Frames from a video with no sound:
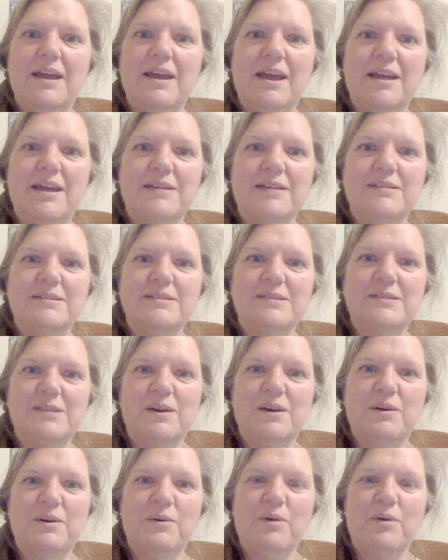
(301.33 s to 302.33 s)
And
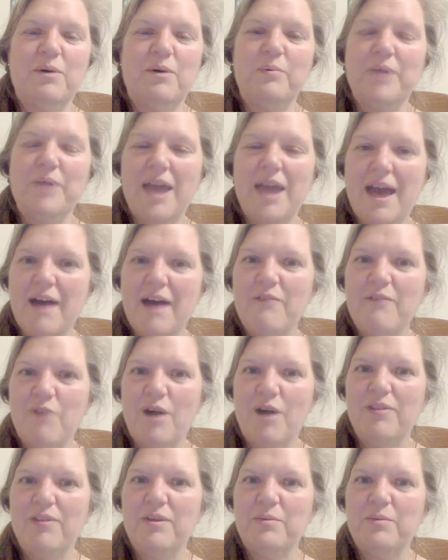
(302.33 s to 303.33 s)
so we have
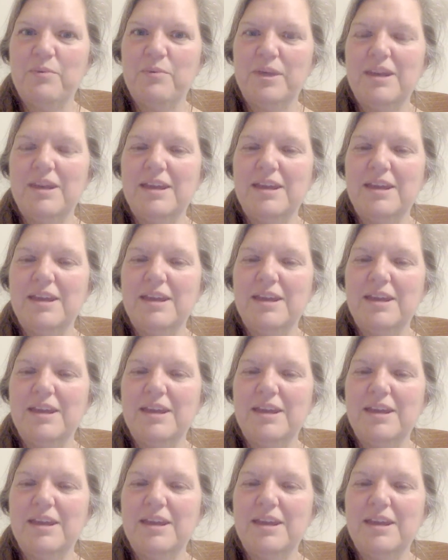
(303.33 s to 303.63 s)
all that we